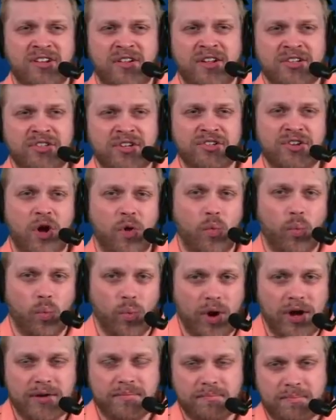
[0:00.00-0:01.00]
allegedly don't
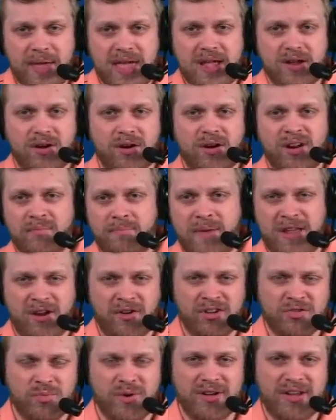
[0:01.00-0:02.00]
want Baker, and
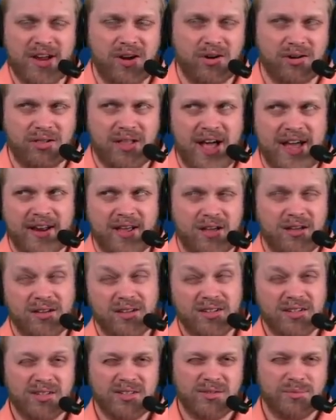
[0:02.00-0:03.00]
Baker doesn't want Carolina,
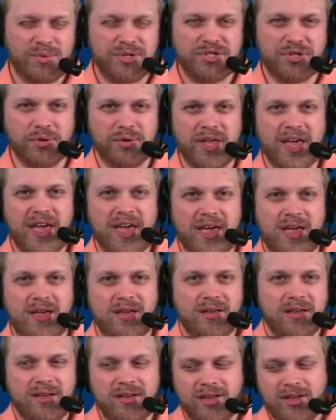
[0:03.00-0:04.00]
which okay.